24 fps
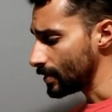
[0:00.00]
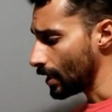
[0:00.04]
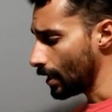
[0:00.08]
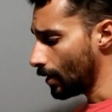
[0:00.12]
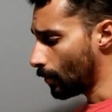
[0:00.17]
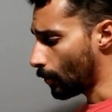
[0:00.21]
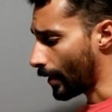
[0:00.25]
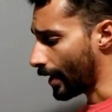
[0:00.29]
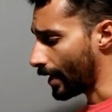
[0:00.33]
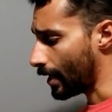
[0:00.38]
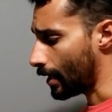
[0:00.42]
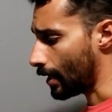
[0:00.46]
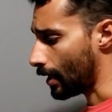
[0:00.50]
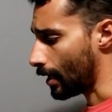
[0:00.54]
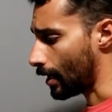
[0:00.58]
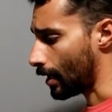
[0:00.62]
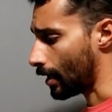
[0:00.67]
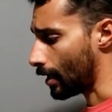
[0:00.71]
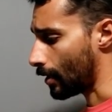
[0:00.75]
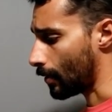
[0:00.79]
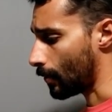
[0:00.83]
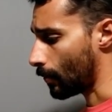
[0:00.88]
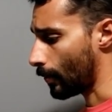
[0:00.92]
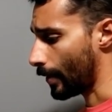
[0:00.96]
when
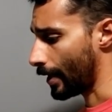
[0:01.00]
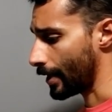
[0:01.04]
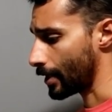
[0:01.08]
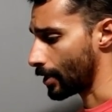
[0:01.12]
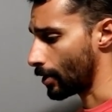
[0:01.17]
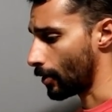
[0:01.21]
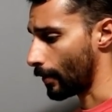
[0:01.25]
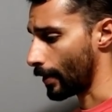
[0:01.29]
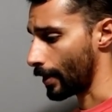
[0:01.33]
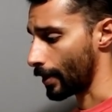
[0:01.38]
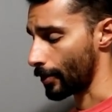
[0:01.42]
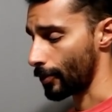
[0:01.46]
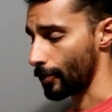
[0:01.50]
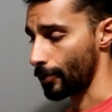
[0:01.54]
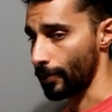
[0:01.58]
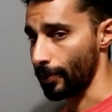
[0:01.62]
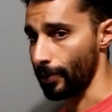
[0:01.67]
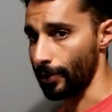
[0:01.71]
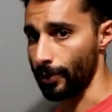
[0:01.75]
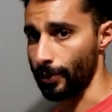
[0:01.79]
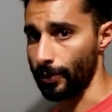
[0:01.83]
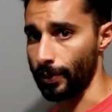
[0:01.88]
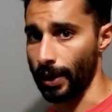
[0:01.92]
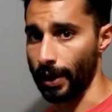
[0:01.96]
uh, when going
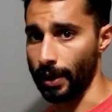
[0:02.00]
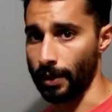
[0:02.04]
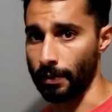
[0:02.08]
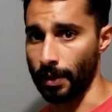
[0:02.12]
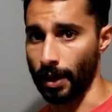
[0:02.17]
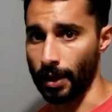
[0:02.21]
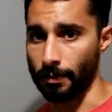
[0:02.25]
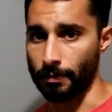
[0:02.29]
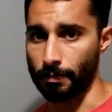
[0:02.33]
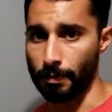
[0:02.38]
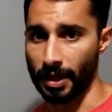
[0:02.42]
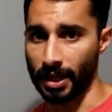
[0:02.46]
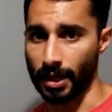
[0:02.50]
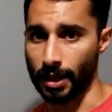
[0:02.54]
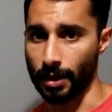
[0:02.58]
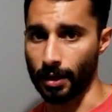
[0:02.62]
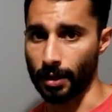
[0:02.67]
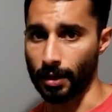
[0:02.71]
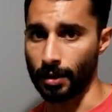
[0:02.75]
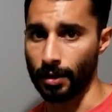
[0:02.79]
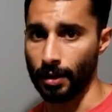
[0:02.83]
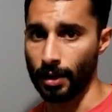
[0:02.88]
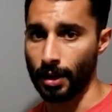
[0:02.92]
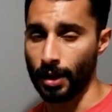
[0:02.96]
through and, and,
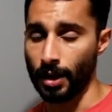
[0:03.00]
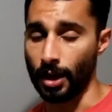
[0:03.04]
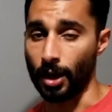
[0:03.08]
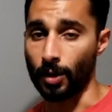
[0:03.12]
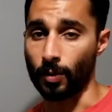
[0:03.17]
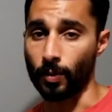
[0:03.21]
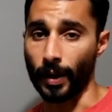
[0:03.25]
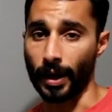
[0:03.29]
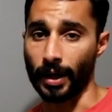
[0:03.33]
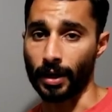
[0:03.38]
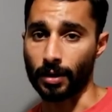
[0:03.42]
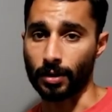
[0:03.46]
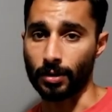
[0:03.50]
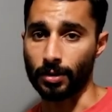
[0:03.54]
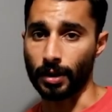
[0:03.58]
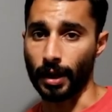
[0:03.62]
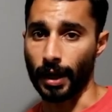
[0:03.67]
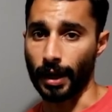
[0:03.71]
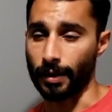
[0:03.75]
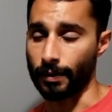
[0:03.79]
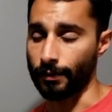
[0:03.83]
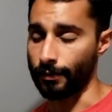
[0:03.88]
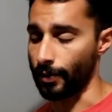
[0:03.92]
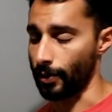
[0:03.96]
picking a reticle
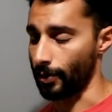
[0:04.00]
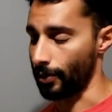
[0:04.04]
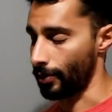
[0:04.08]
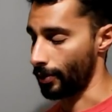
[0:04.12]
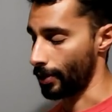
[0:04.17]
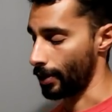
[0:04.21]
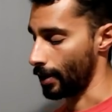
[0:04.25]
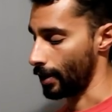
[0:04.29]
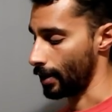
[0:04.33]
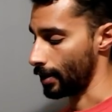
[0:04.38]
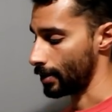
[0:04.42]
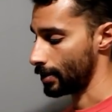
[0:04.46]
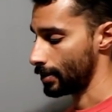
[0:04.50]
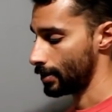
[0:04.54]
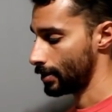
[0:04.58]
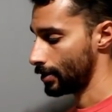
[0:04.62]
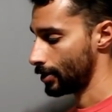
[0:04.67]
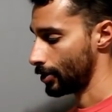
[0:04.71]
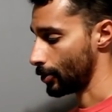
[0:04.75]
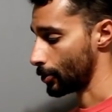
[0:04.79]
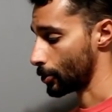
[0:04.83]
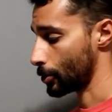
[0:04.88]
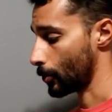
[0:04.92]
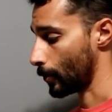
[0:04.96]
out of your uh,
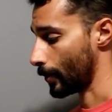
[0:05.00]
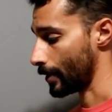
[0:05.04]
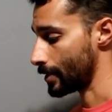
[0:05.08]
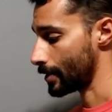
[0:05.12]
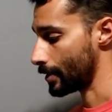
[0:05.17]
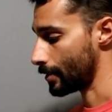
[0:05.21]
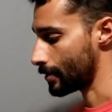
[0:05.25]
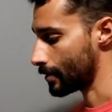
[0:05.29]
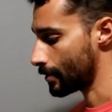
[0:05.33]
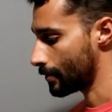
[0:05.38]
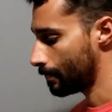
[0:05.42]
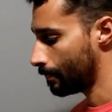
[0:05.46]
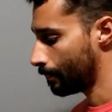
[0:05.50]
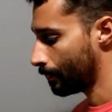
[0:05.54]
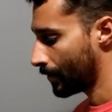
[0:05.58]
your choices.